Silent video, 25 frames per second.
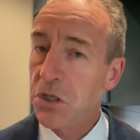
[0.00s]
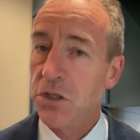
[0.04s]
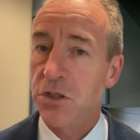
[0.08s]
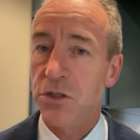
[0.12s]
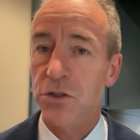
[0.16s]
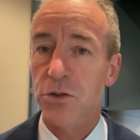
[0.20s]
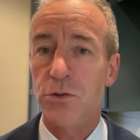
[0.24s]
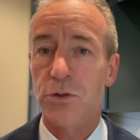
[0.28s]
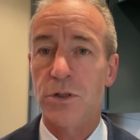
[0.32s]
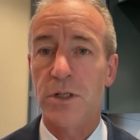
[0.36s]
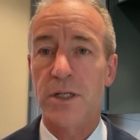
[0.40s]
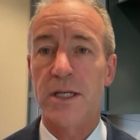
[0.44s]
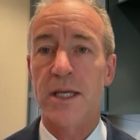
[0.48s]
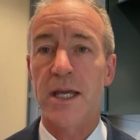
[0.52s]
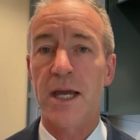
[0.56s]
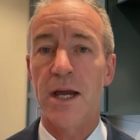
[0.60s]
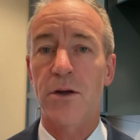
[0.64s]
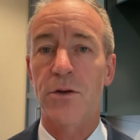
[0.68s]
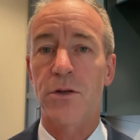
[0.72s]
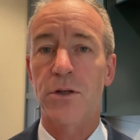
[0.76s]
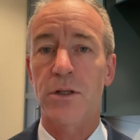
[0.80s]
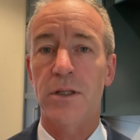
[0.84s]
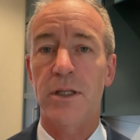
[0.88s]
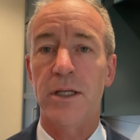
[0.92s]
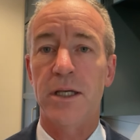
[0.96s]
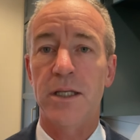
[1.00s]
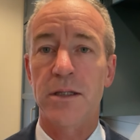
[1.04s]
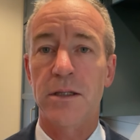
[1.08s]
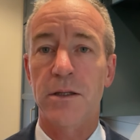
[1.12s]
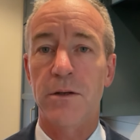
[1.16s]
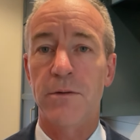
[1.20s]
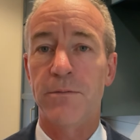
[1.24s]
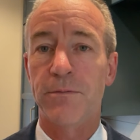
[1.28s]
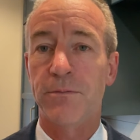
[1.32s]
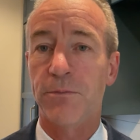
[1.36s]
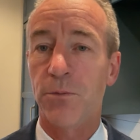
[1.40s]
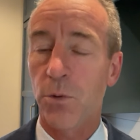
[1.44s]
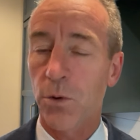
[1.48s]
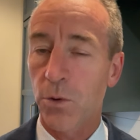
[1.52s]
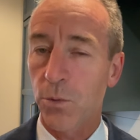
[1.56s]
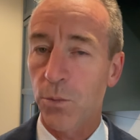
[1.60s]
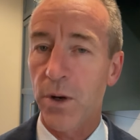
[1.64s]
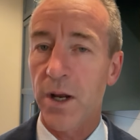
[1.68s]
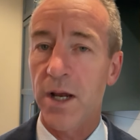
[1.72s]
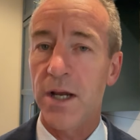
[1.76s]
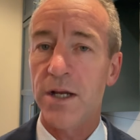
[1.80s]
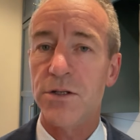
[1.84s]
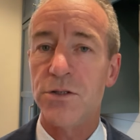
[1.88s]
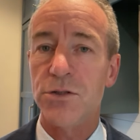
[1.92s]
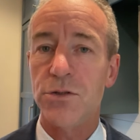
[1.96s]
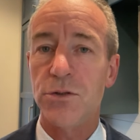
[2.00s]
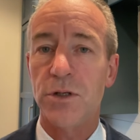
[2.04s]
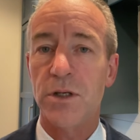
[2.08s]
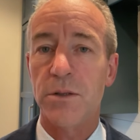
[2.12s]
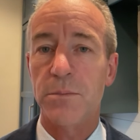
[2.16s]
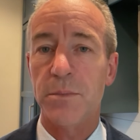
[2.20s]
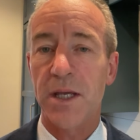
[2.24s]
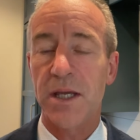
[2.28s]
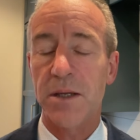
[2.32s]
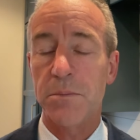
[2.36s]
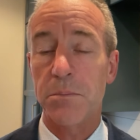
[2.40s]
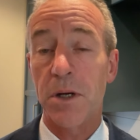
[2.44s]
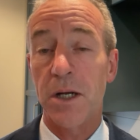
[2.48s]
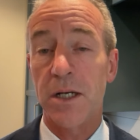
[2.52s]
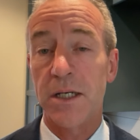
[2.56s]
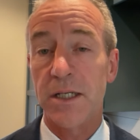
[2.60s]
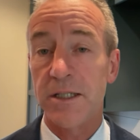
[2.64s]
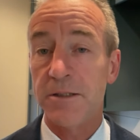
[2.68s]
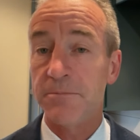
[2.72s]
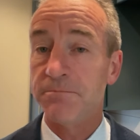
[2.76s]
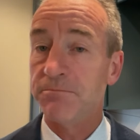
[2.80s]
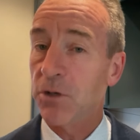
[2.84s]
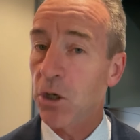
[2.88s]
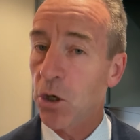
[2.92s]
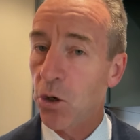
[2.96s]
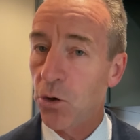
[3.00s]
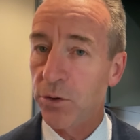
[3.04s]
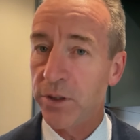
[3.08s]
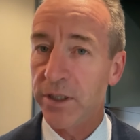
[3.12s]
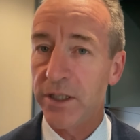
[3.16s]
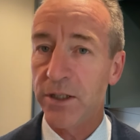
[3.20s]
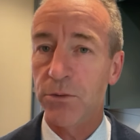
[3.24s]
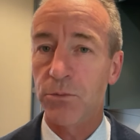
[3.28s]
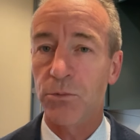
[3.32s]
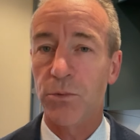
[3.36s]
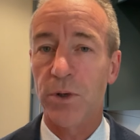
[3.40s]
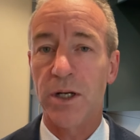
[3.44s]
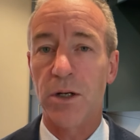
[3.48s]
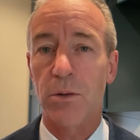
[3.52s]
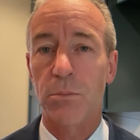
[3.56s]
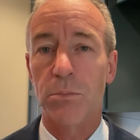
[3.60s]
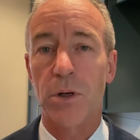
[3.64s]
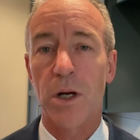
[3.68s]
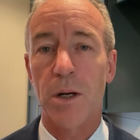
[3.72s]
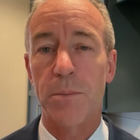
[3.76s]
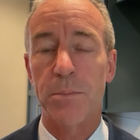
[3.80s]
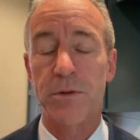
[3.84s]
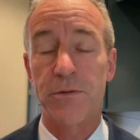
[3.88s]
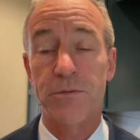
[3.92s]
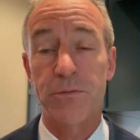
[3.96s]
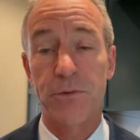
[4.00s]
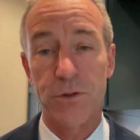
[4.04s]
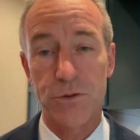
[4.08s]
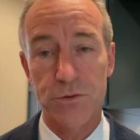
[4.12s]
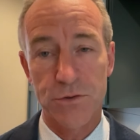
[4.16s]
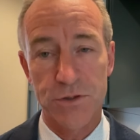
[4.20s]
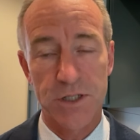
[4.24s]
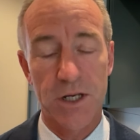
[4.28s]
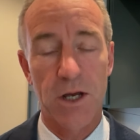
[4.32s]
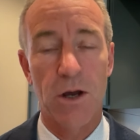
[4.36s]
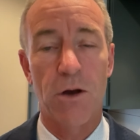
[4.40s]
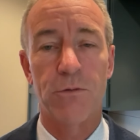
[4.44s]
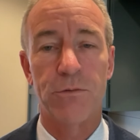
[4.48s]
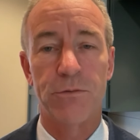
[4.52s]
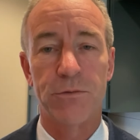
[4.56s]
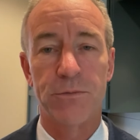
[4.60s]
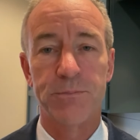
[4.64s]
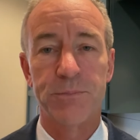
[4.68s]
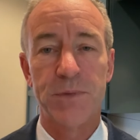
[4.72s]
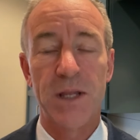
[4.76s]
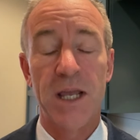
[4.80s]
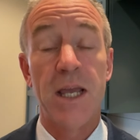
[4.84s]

you can calculate the 4 ways you can make money owning rental property for yourself.